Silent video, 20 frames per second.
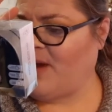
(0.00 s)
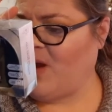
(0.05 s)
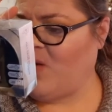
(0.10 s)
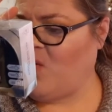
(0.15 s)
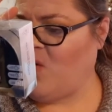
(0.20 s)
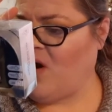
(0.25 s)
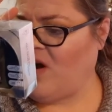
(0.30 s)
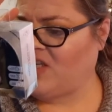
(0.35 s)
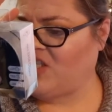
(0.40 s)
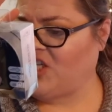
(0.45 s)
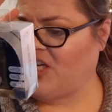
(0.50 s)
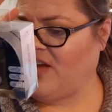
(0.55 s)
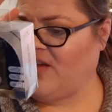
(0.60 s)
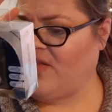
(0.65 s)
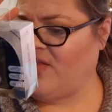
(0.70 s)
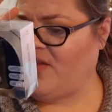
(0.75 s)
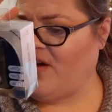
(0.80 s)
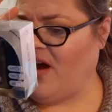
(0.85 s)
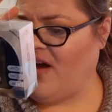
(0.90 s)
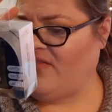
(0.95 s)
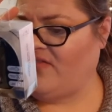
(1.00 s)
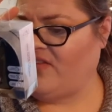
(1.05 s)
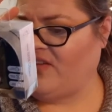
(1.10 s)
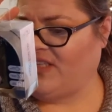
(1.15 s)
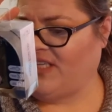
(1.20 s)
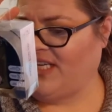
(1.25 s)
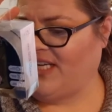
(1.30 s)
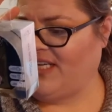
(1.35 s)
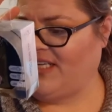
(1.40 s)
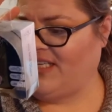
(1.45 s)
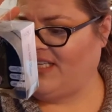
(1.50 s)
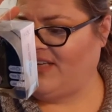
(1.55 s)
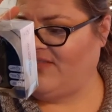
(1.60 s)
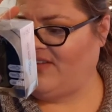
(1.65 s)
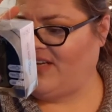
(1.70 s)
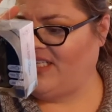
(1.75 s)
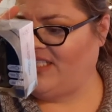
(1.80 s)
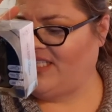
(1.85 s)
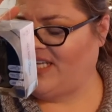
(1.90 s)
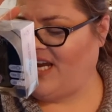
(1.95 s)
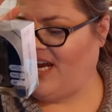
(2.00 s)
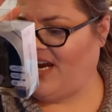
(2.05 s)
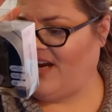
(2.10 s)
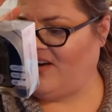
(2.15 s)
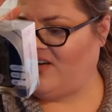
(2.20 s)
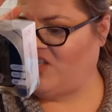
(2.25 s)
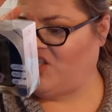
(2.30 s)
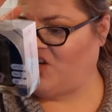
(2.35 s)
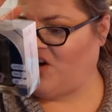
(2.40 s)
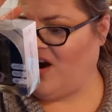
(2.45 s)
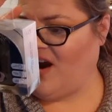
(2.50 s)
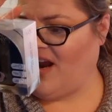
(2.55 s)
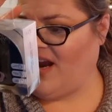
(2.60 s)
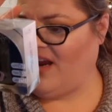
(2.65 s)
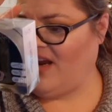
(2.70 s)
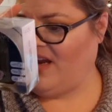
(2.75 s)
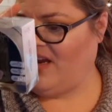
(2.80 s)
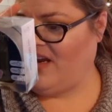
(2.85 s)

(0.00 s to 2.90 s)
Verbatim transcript: by washing thoughtfully and leaving to air dry.